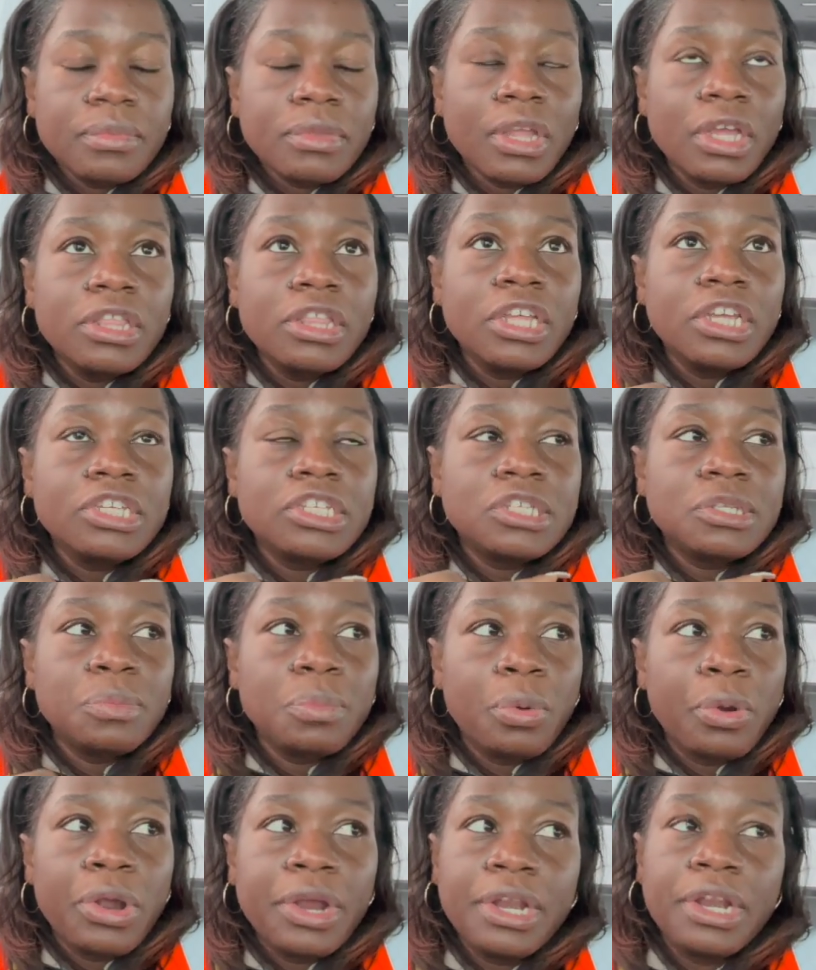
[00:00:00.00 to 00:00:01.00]
This
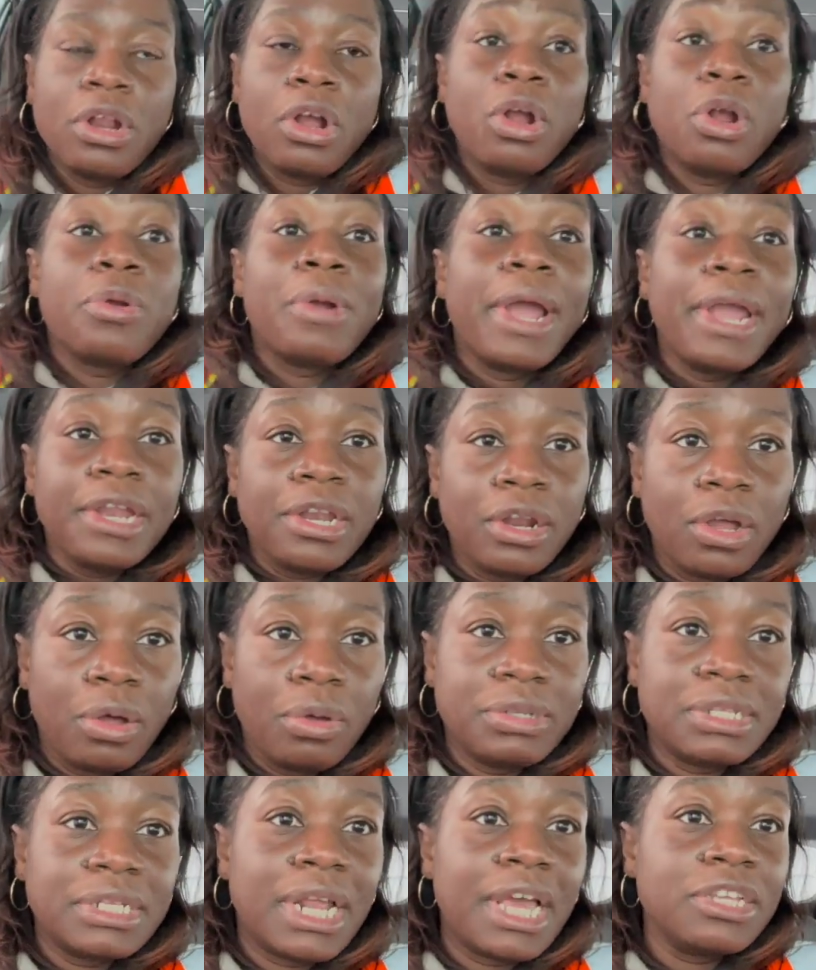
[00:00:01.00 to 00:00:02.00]
morning or right now
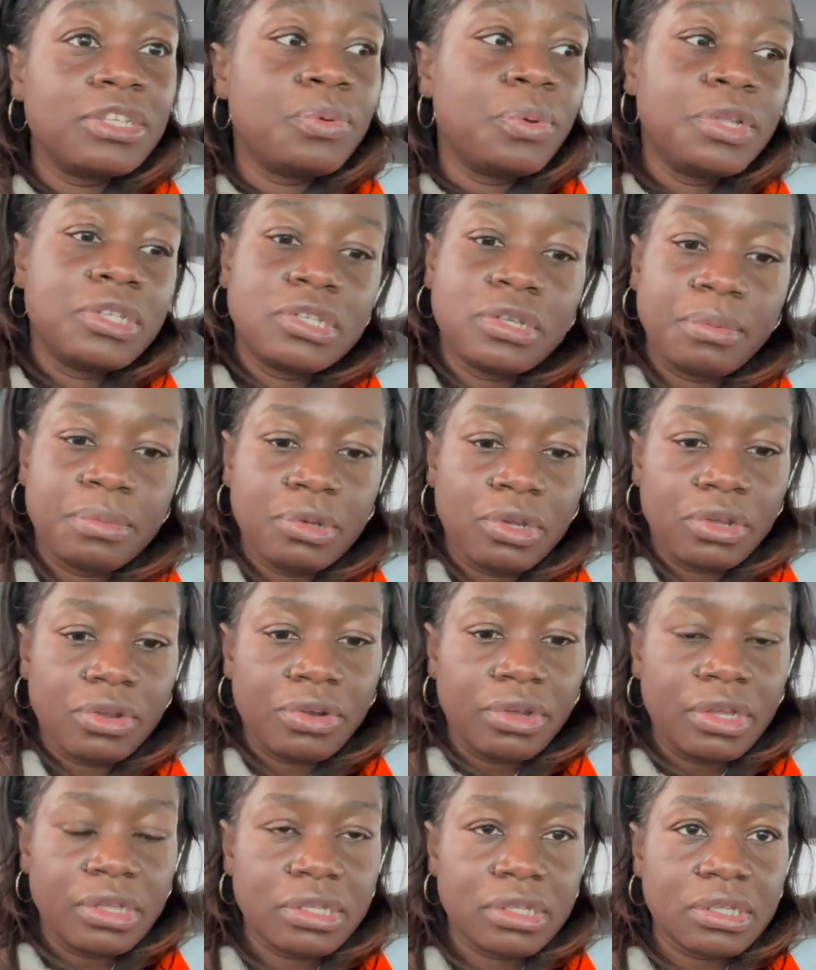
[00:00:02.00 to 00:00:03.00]
it's like 20 something
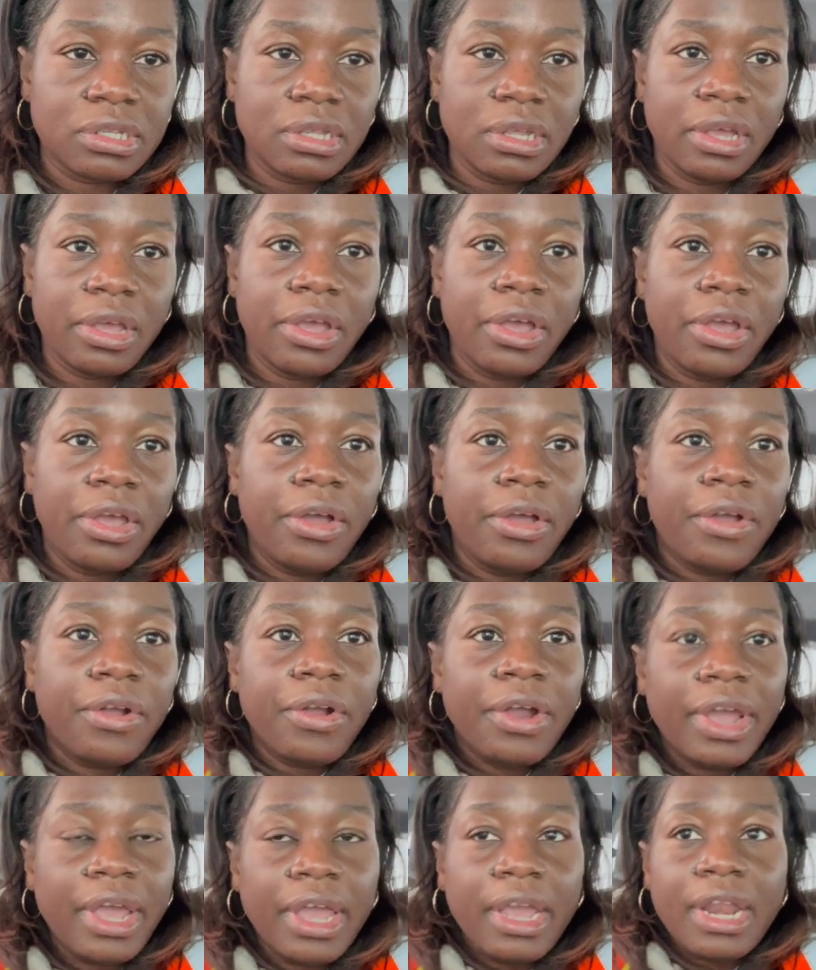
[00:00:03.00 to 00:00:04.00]
degrees,
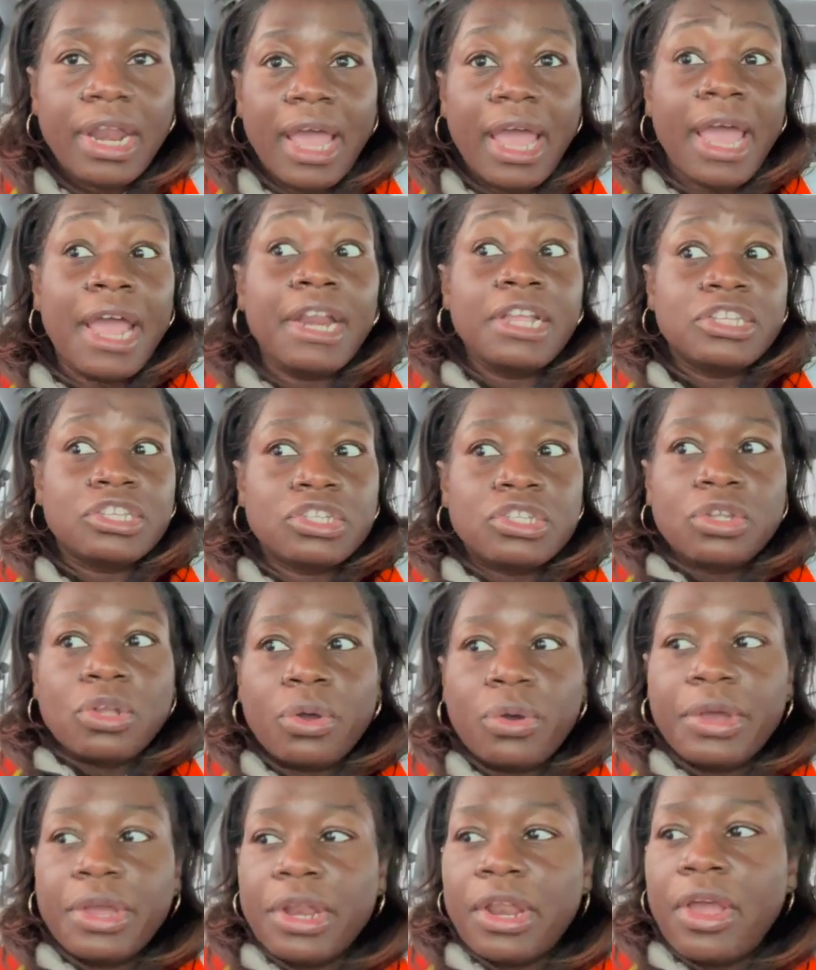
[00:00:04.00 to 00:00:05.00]
right? And it's
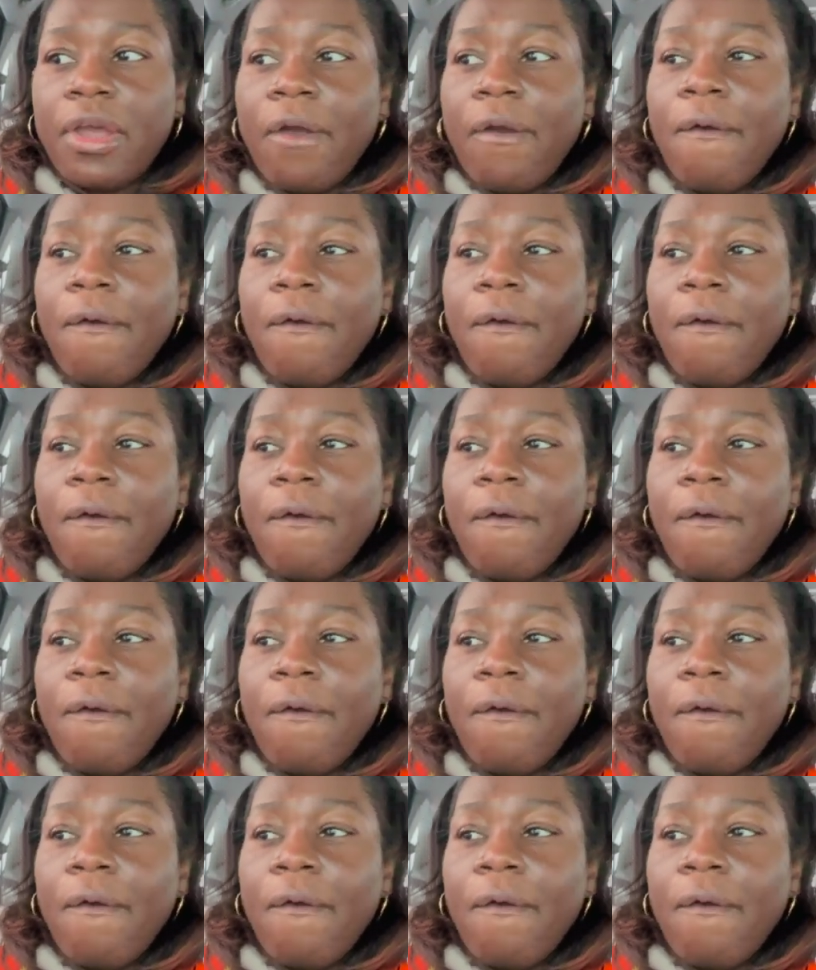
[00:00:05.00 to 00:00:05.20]
snowing.